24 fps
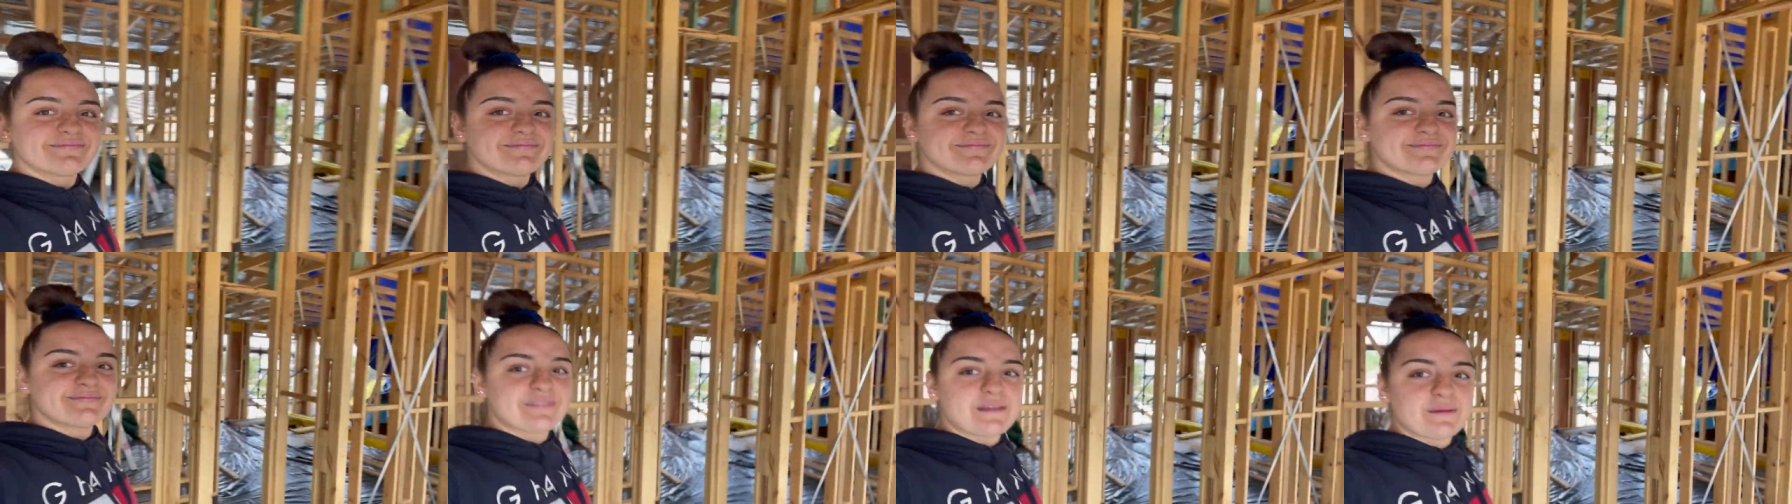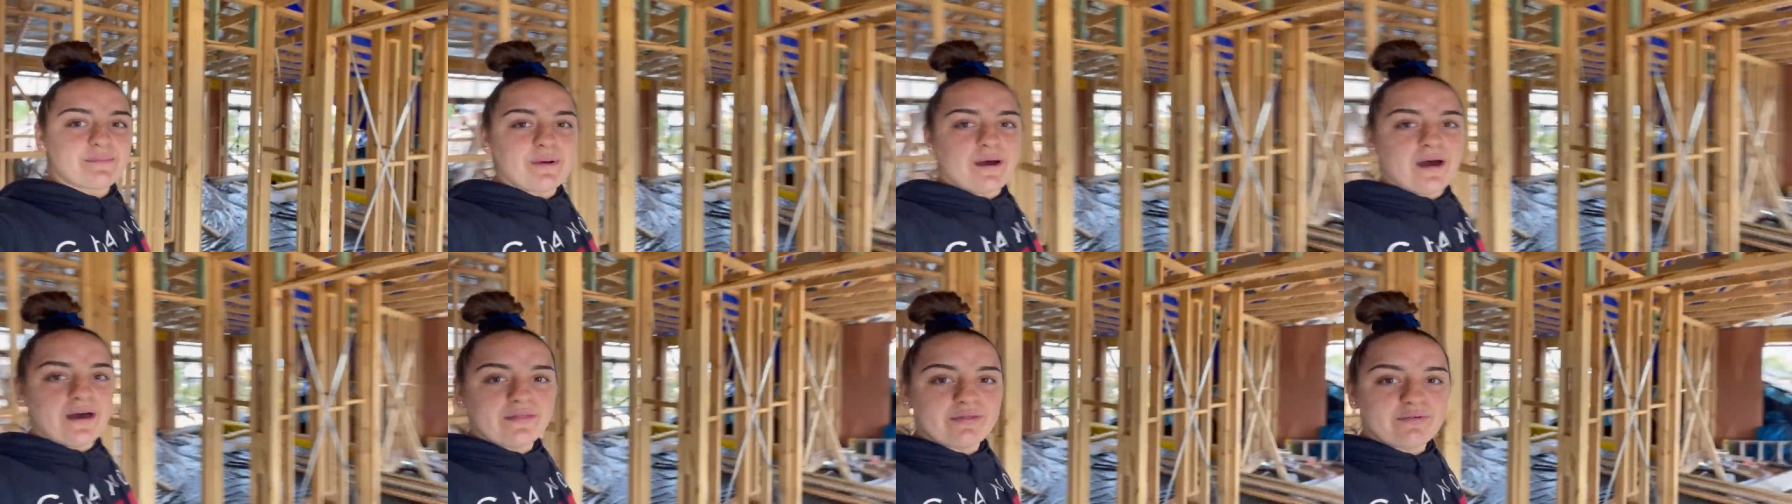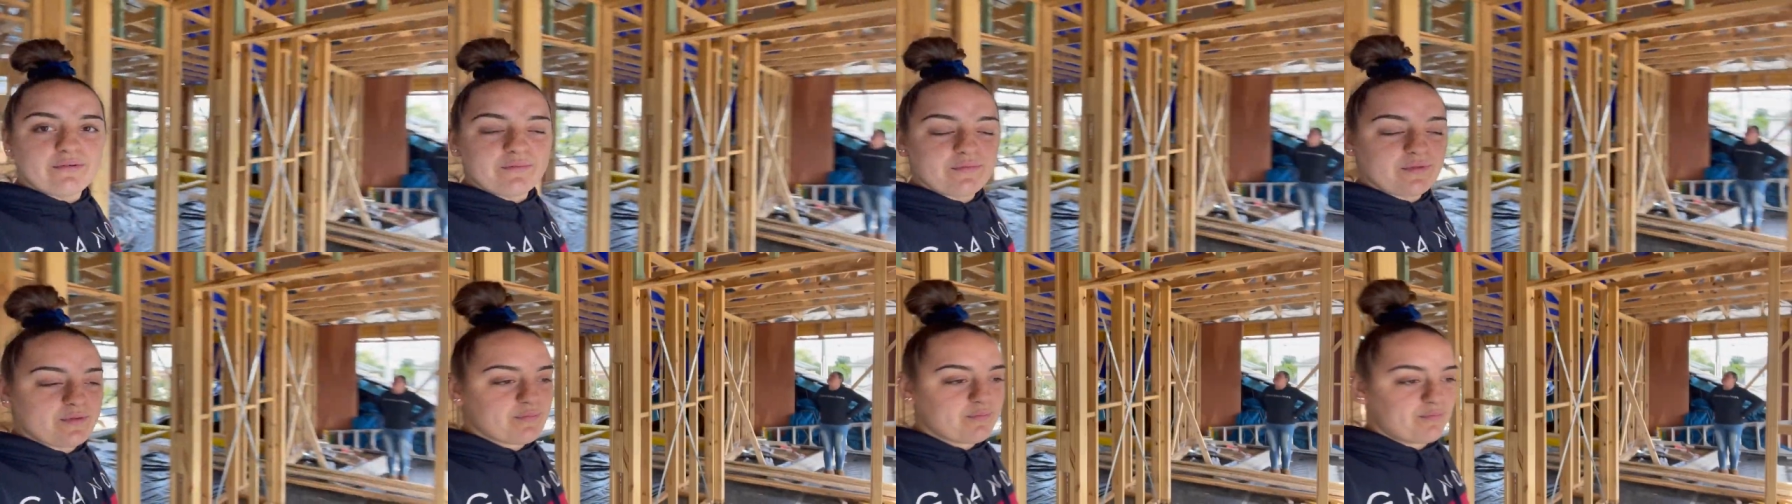The
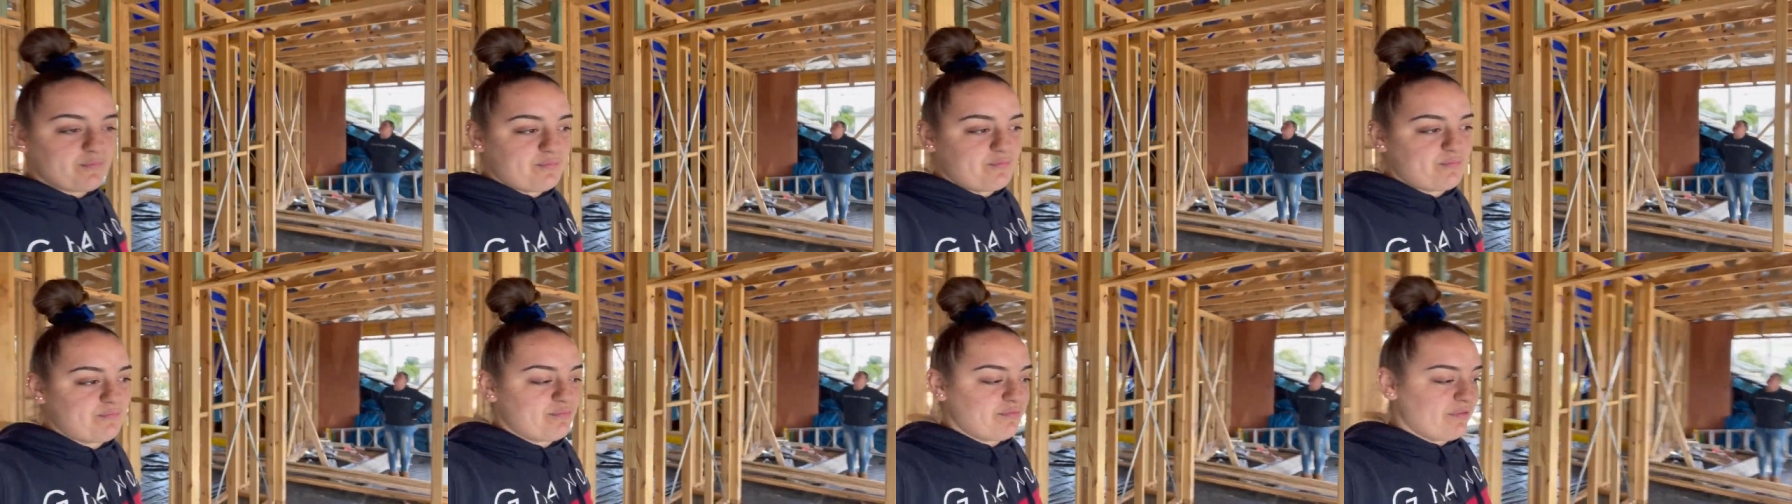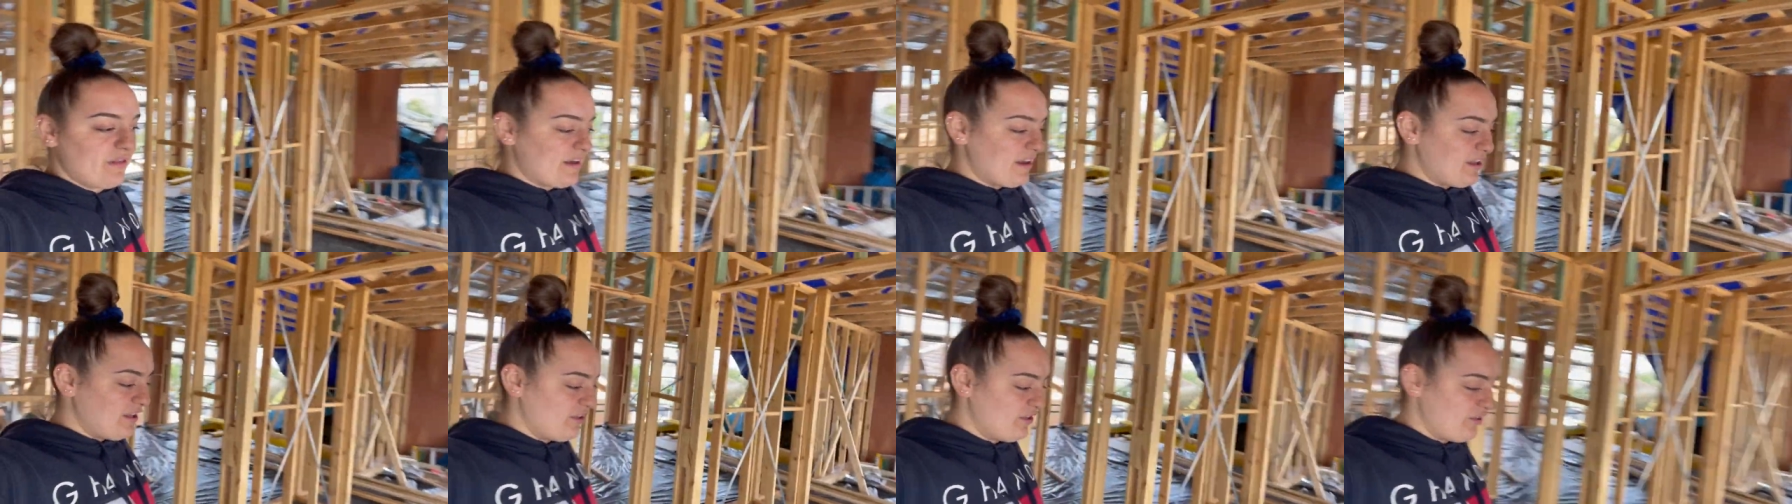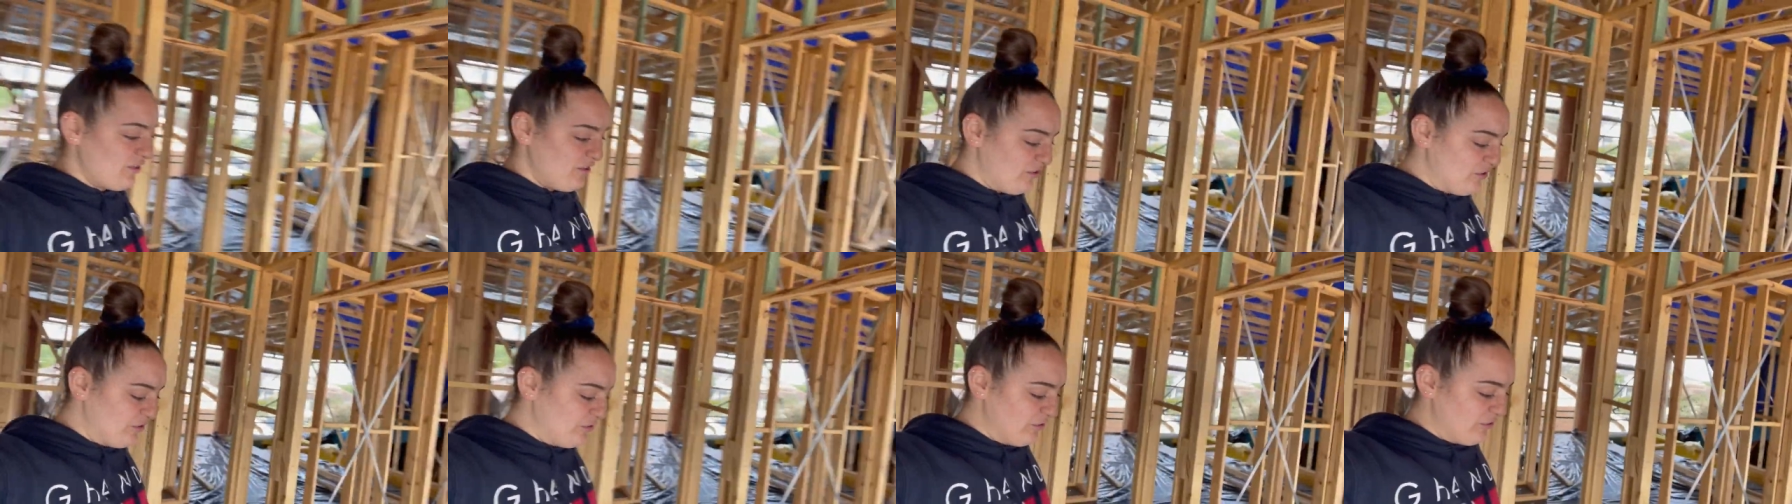bathroom's bloody
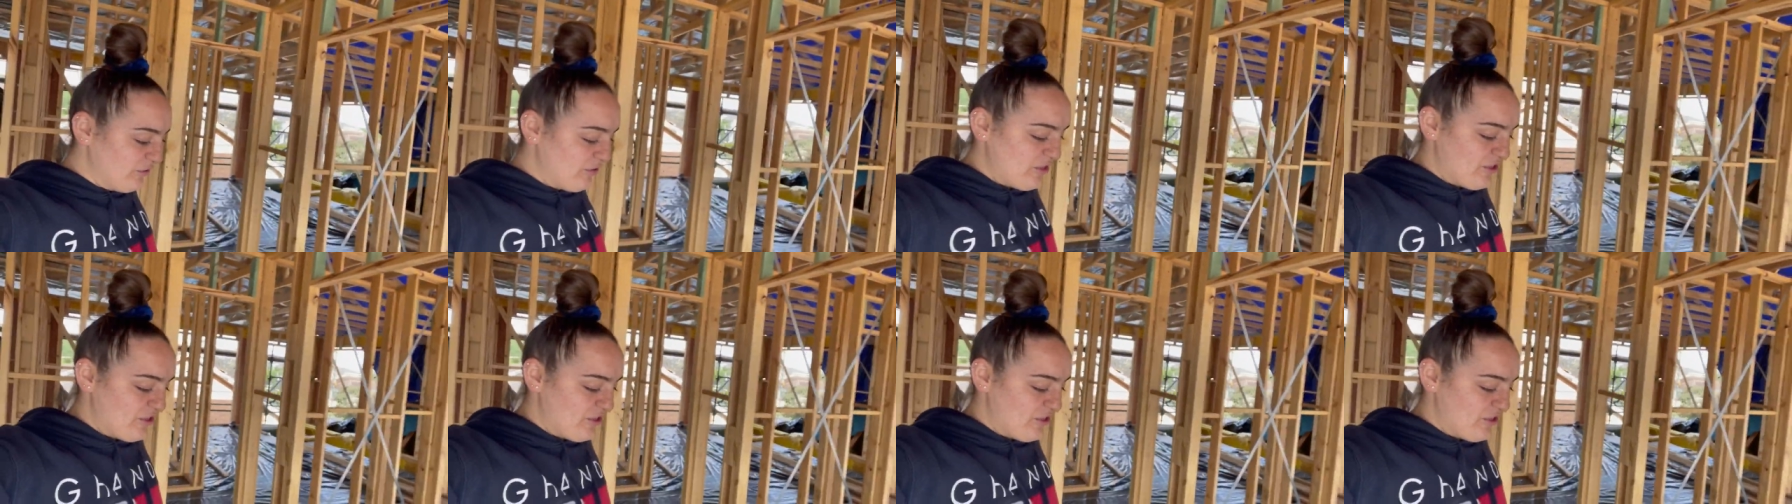huge.